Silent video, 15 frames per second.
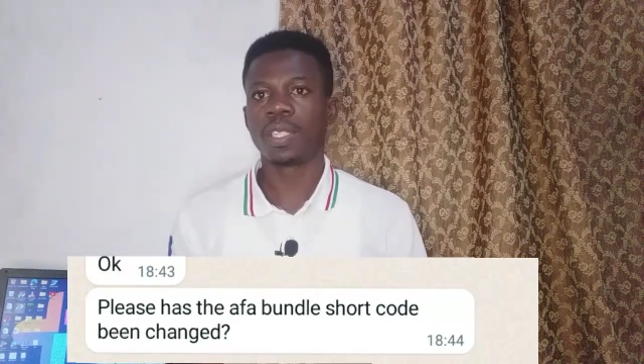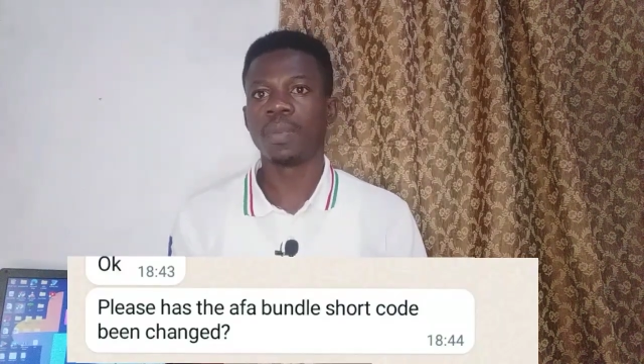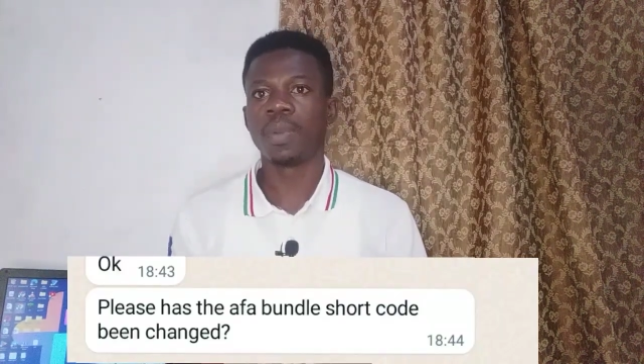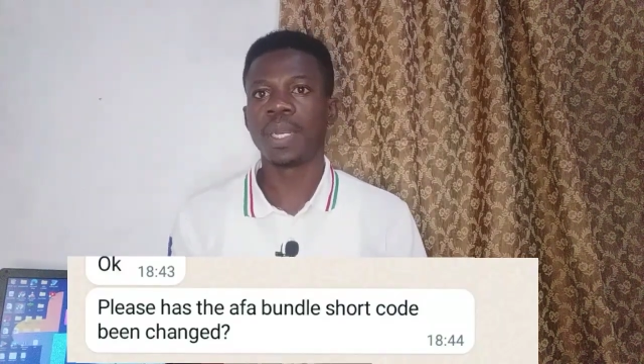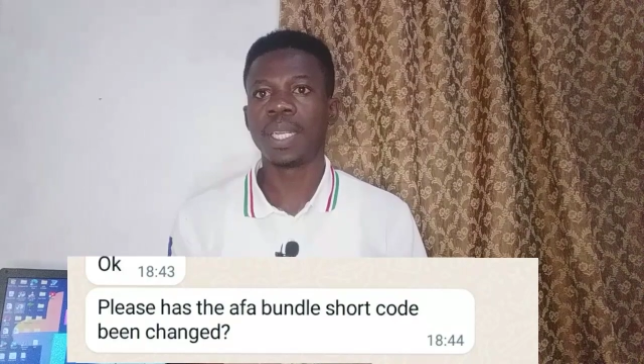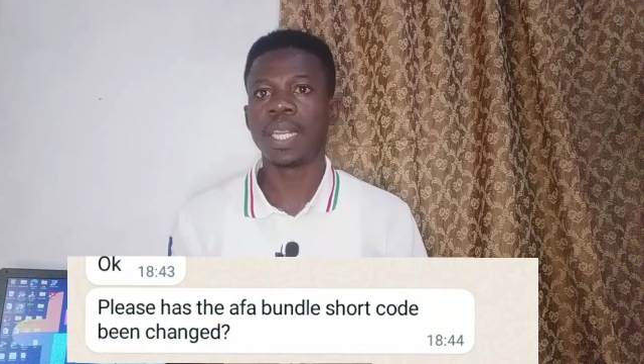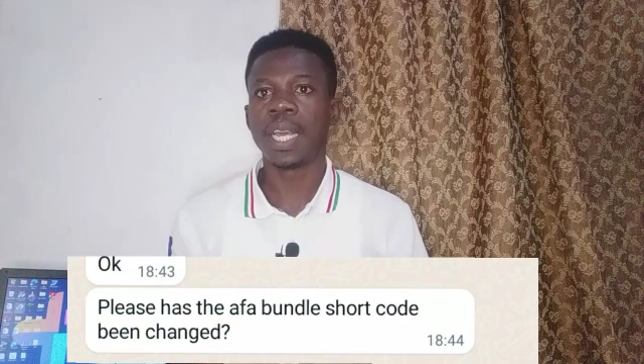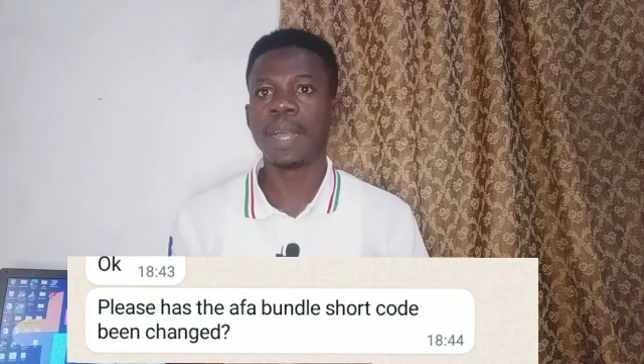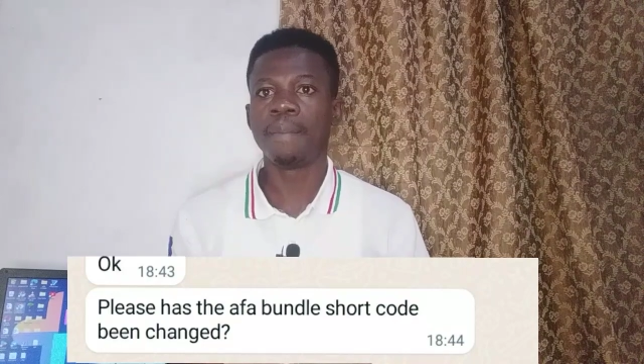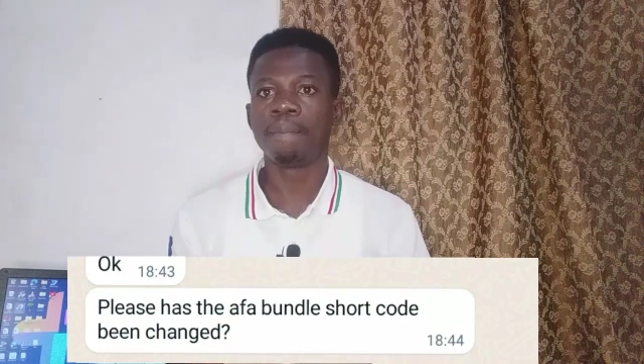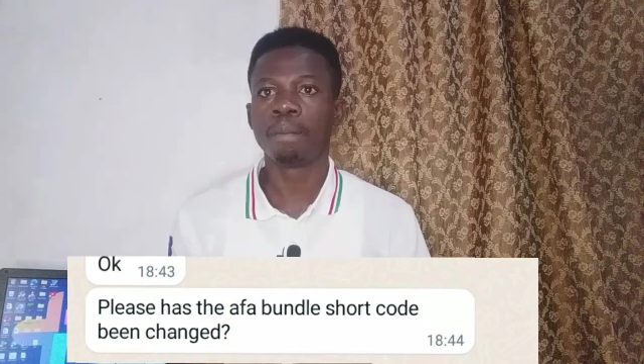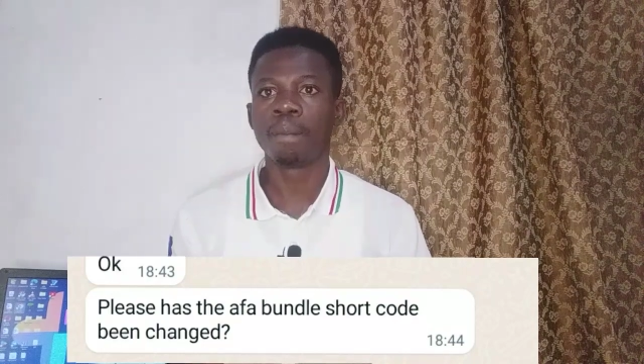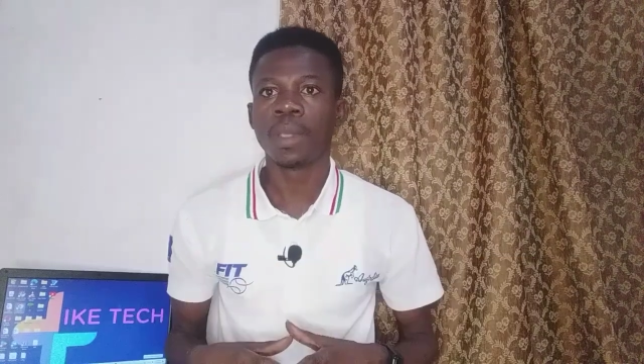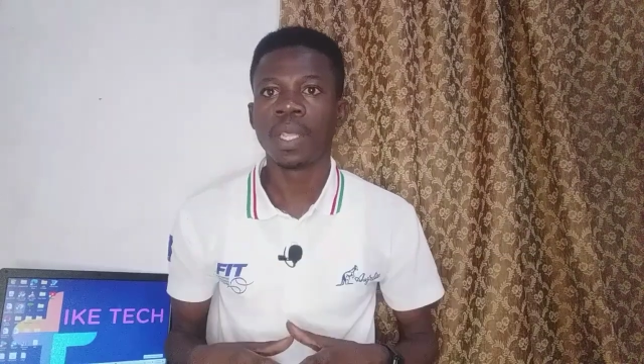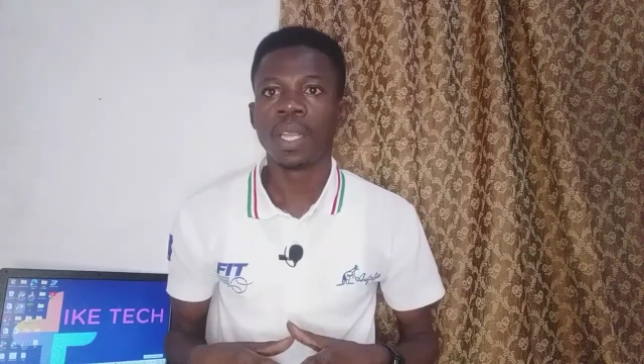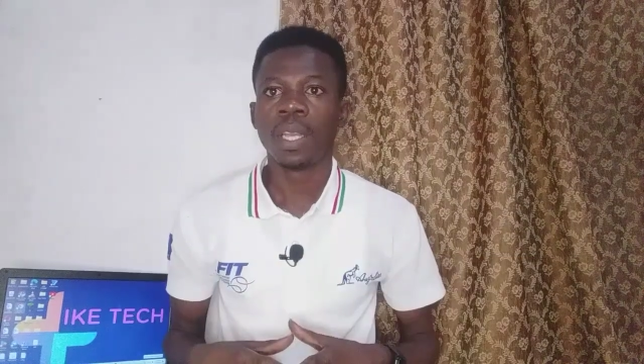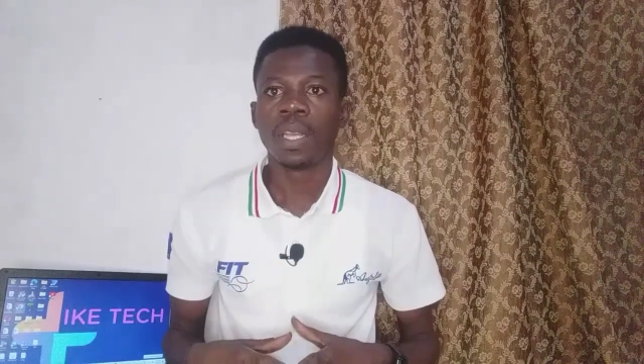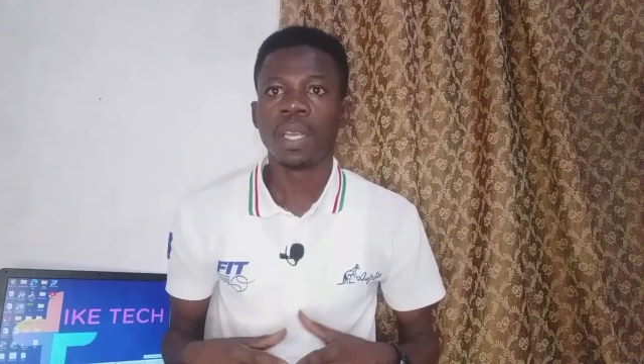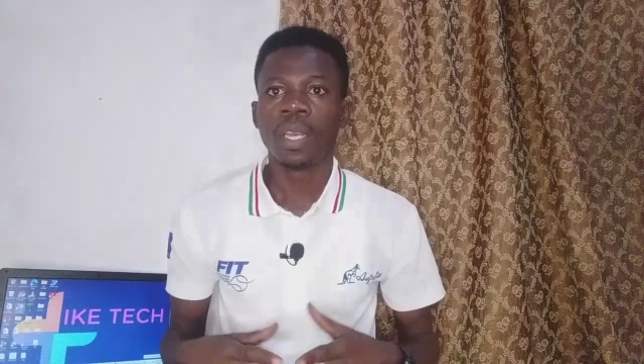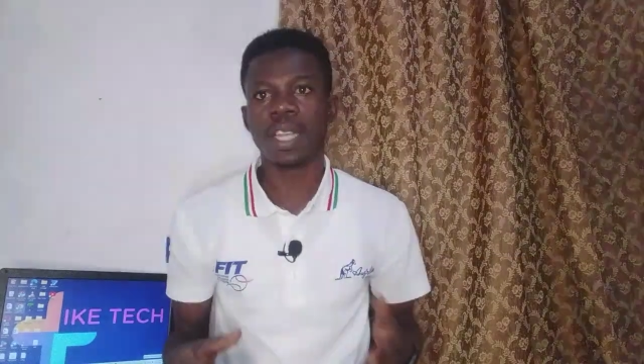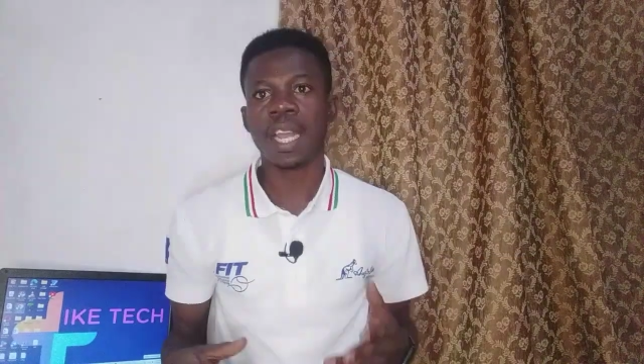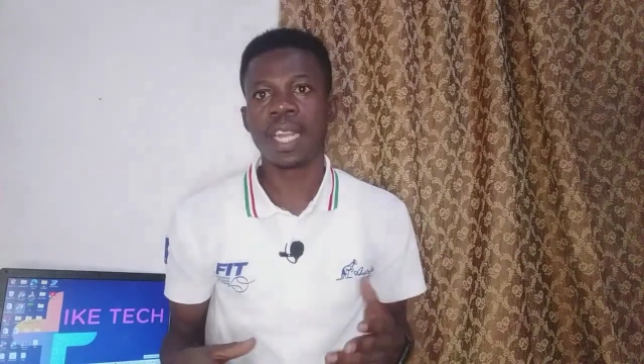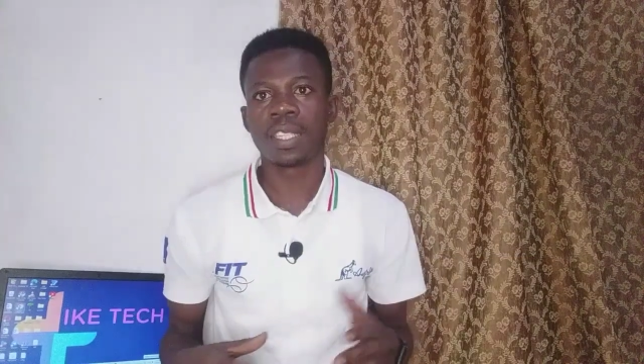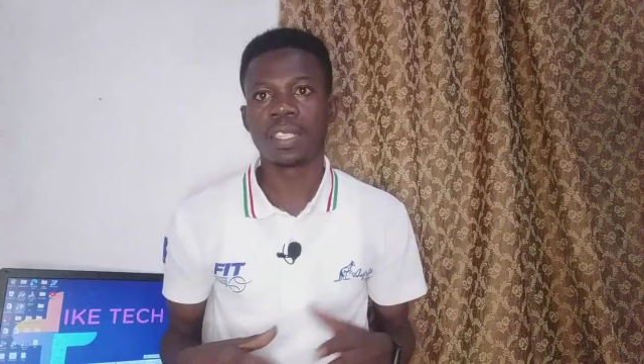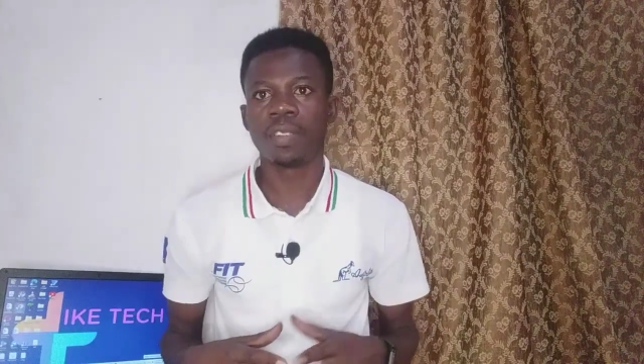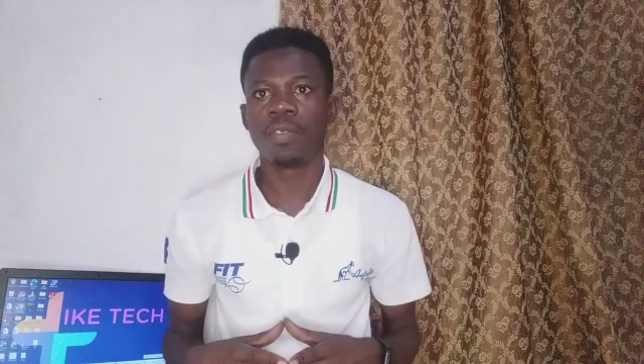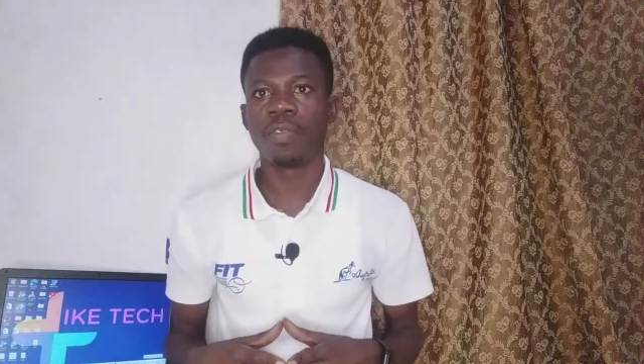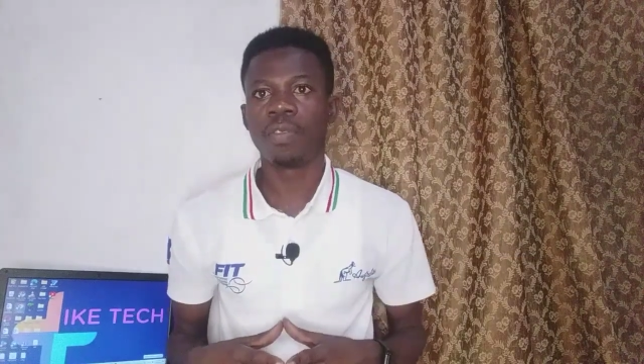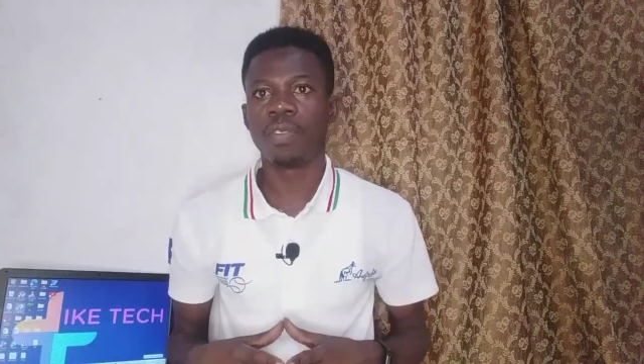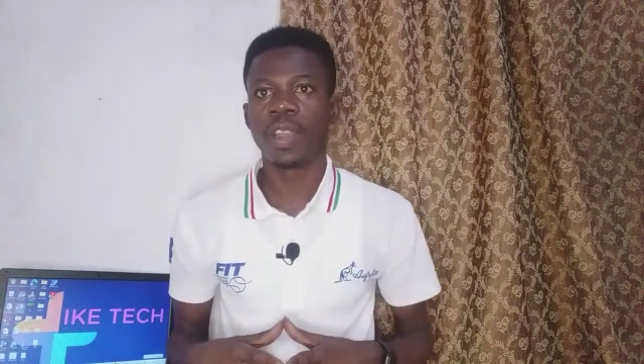But um,
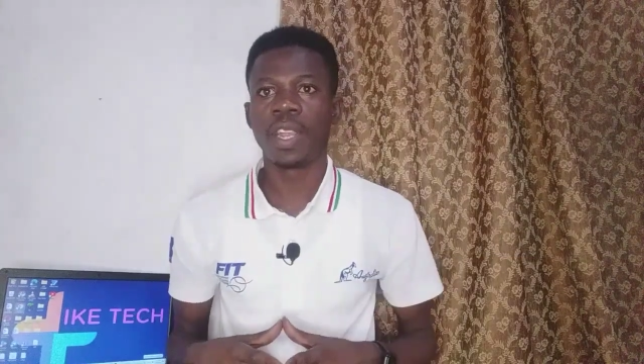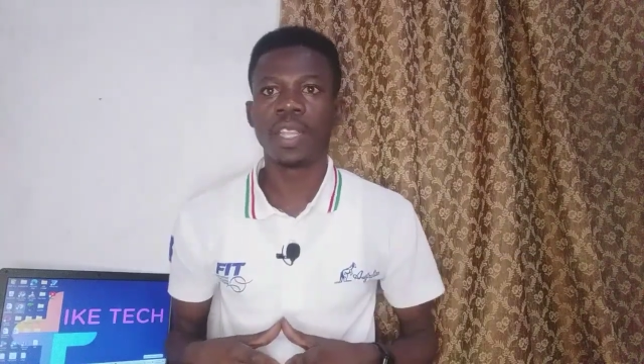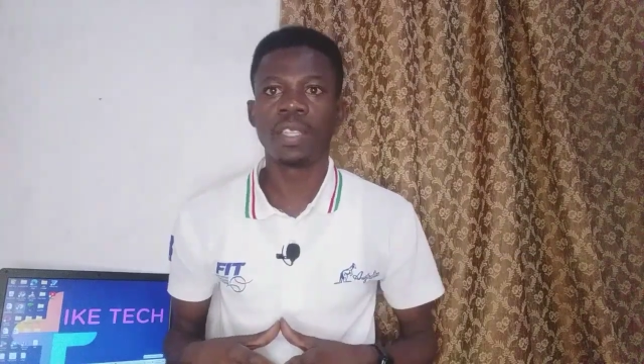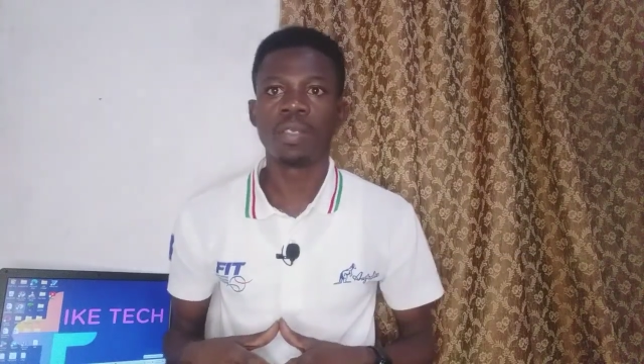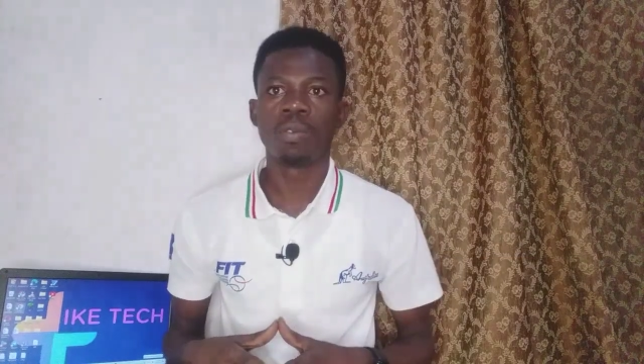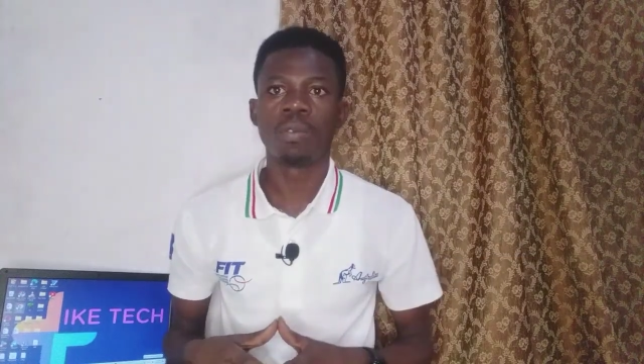asking friends